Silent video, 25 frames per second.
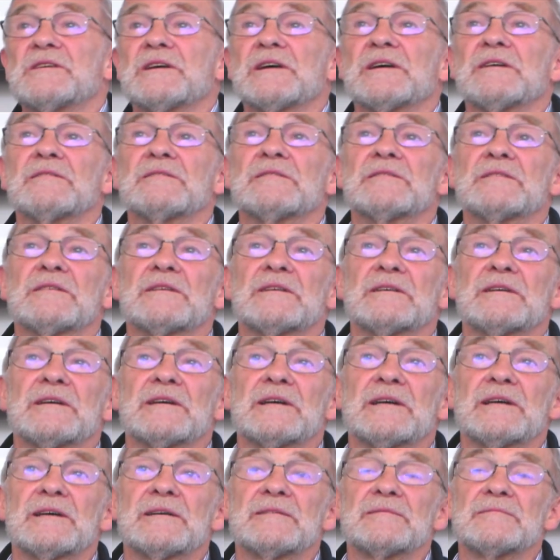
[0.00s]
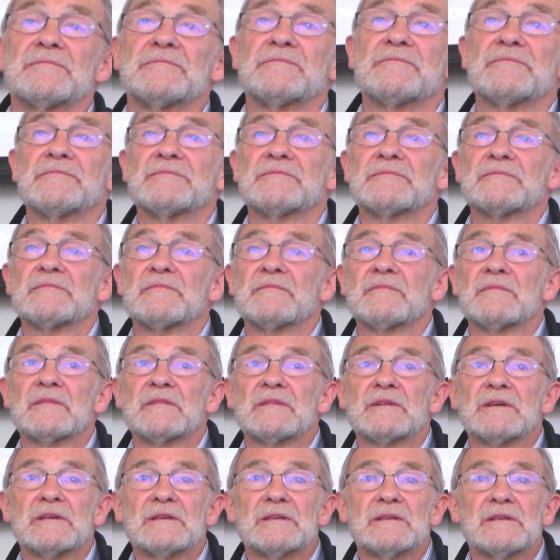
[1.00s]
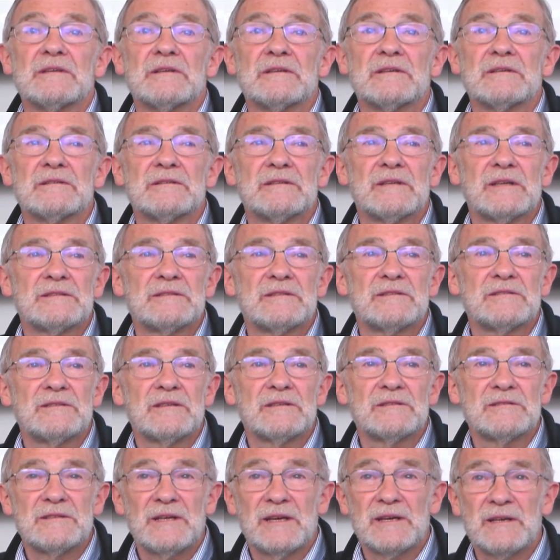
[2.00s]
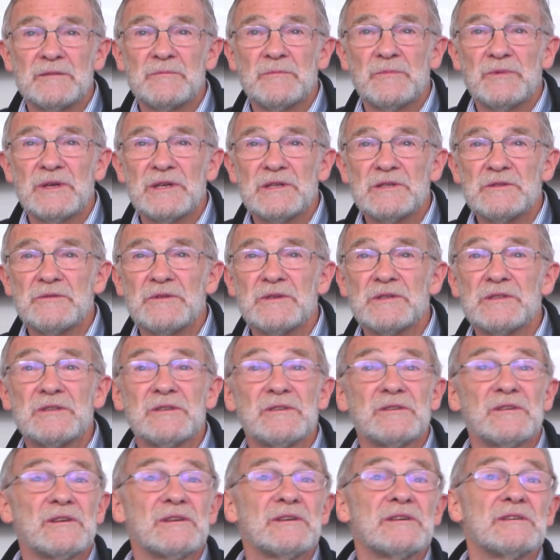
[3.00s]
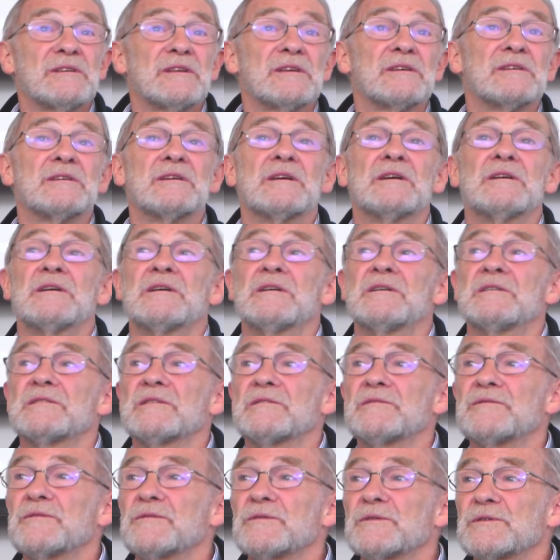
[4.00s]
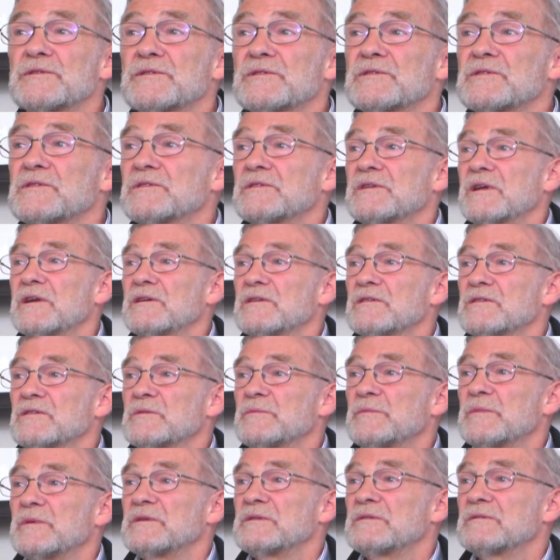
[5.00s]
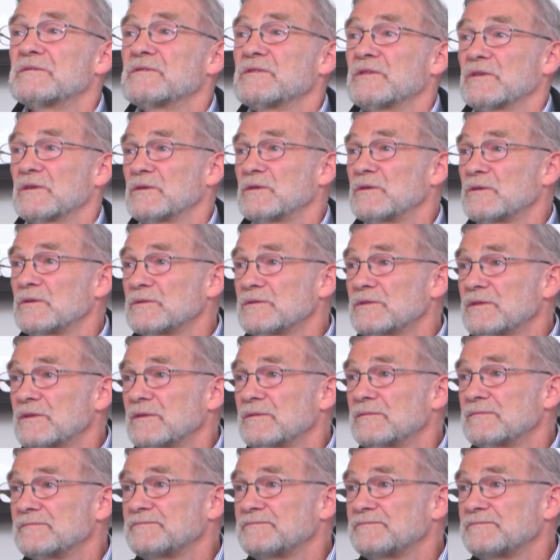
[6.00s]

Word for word: sale um, that's uh, taken place recently. The, the fourth estate has been sold.